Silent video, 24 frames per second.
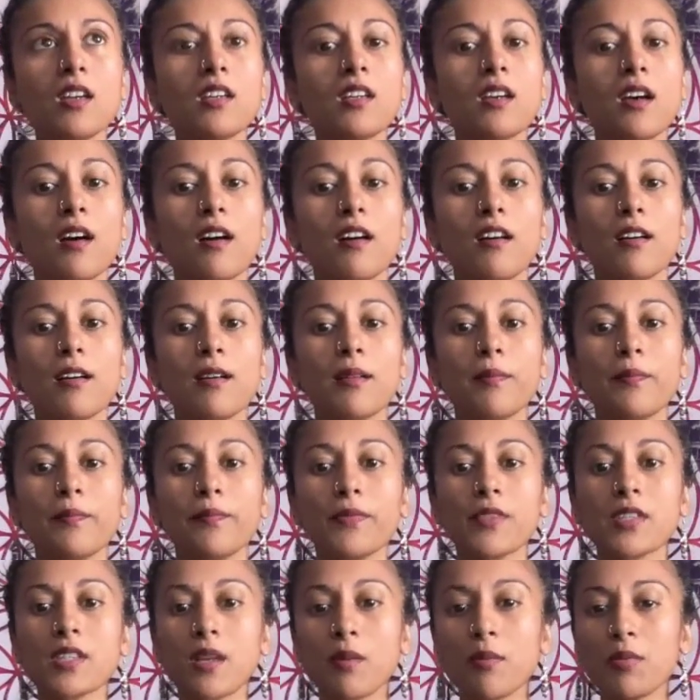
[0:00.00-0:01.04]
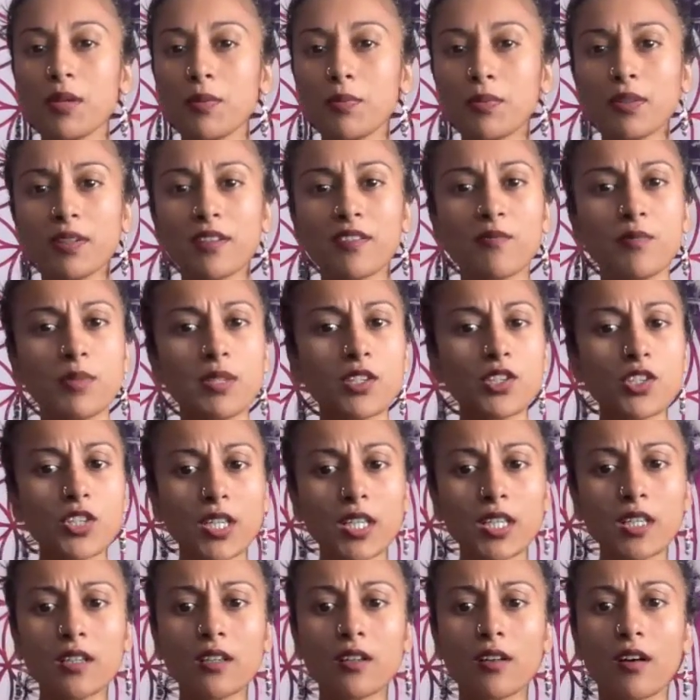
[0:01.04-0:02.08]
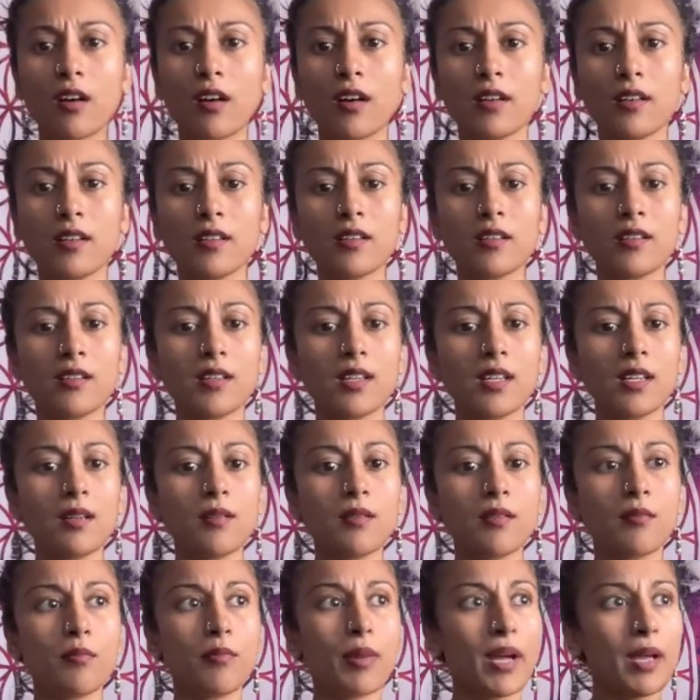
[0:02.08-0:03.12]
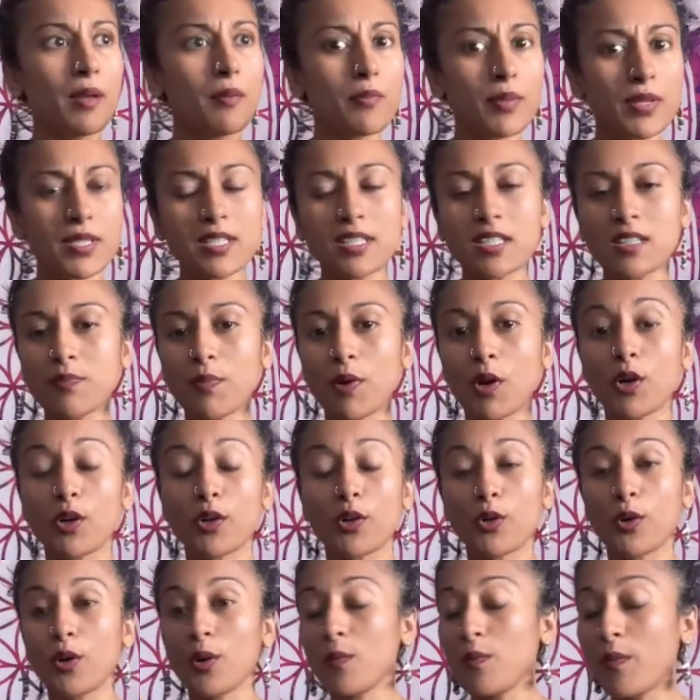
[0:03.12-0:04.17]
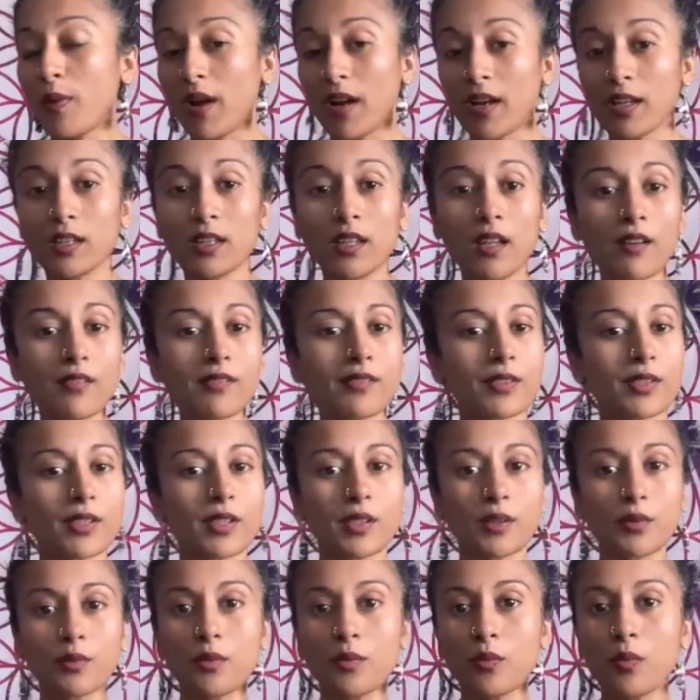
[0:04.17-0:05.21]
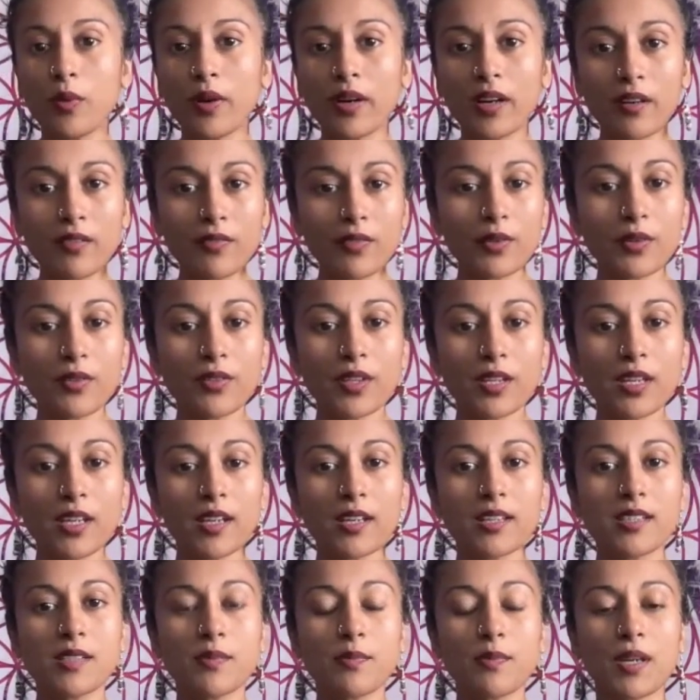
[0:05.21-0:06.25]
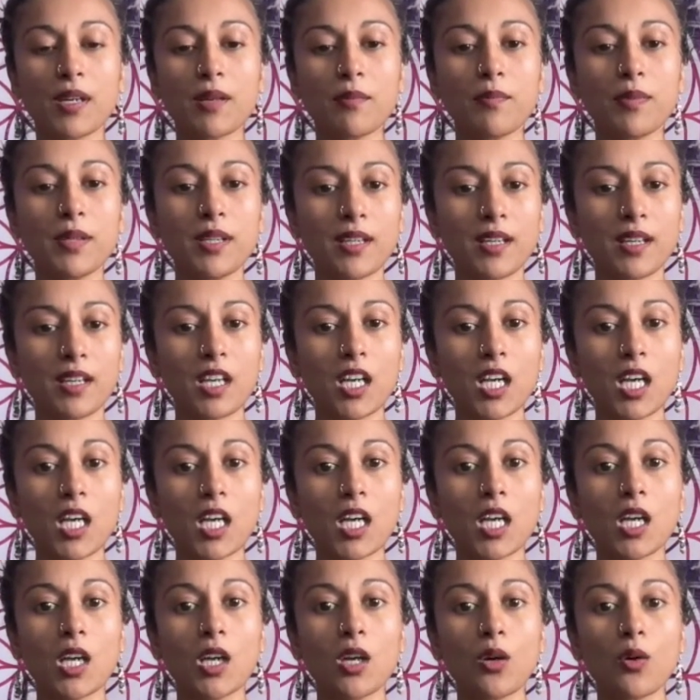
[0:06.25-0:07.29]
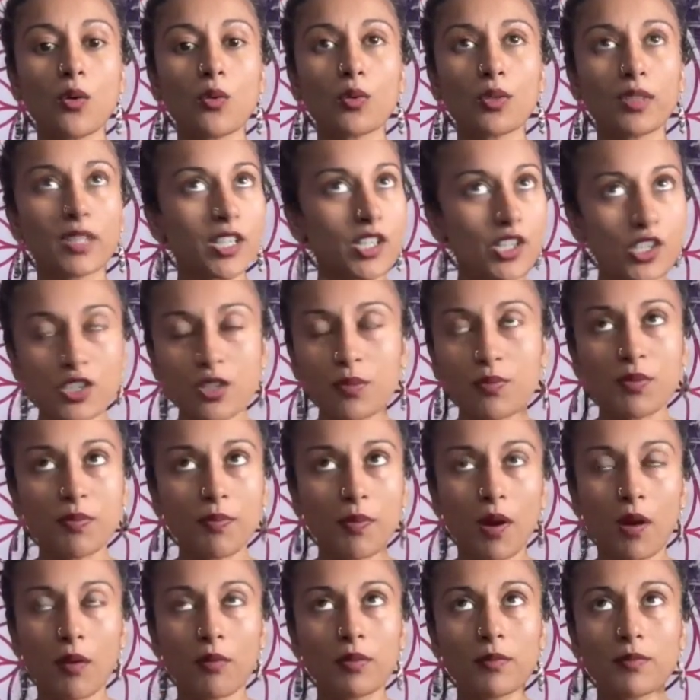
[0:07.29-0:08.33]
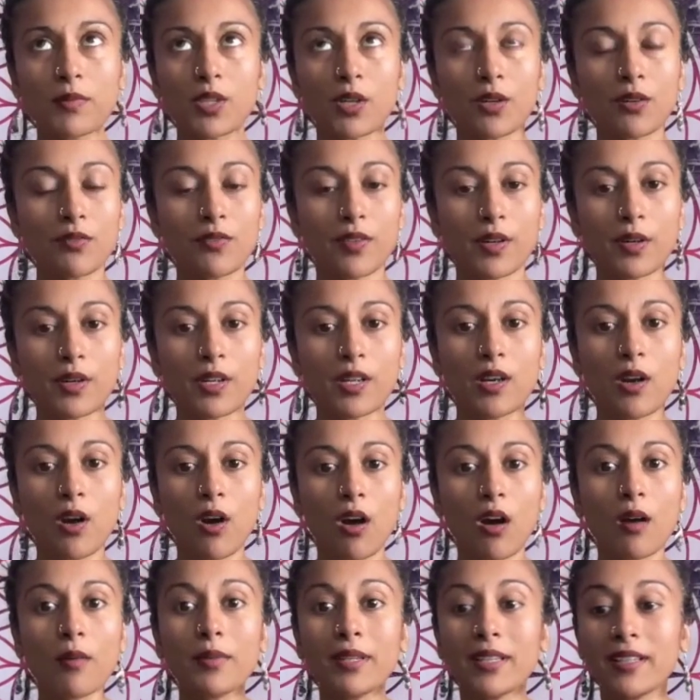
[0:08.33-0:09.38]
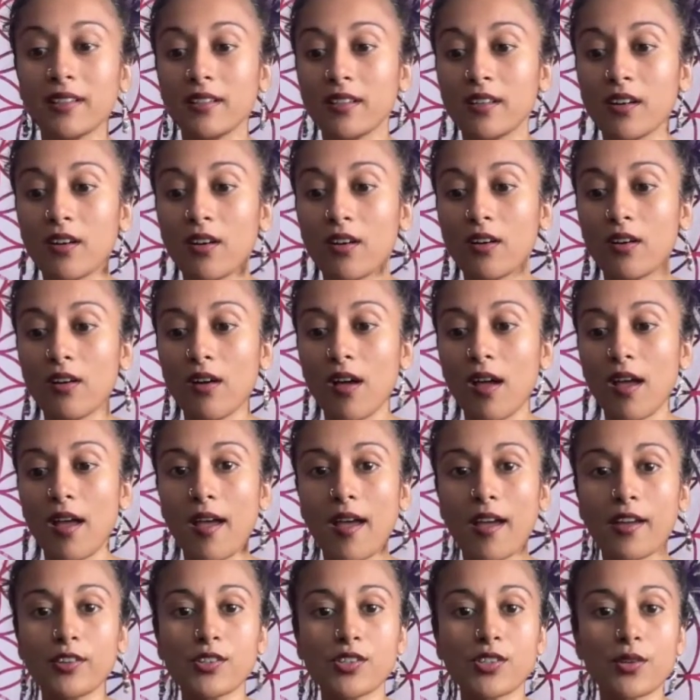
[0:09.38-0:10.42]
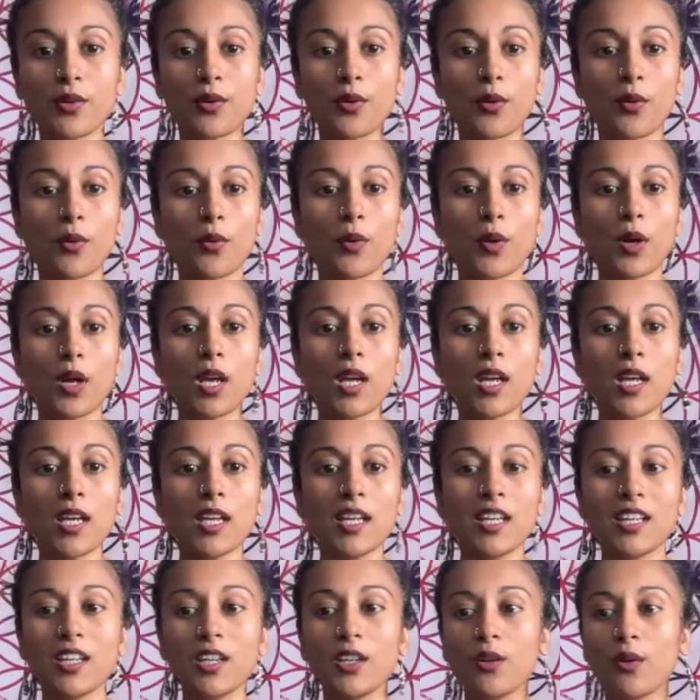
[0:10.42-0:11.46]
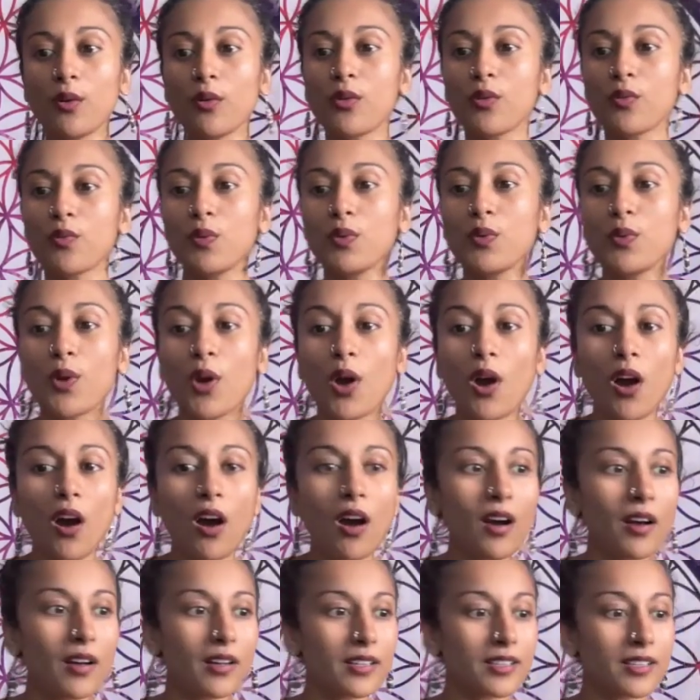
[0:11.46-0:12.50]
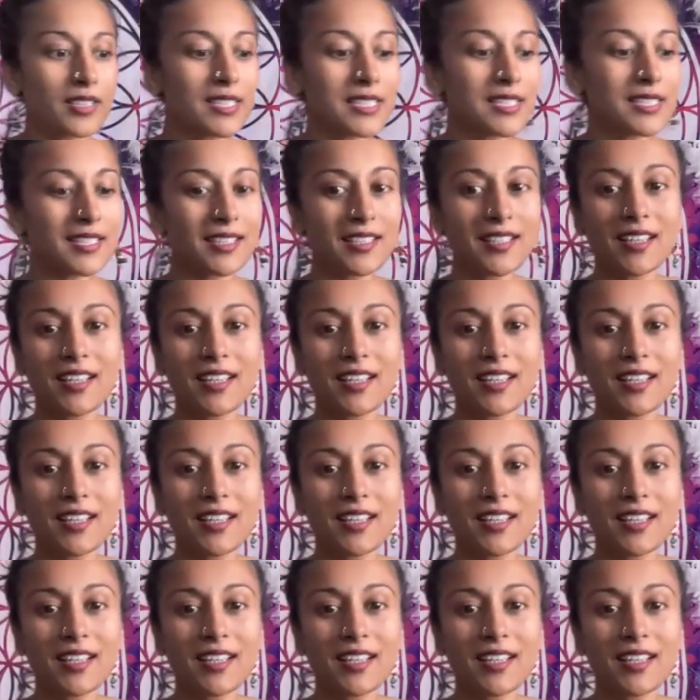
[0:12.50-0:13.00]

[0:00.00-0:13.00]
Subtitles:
Some people have been cheated on by a business partner or by a lover, whatever the case may be. Relationships problems are very common. And so, the root cause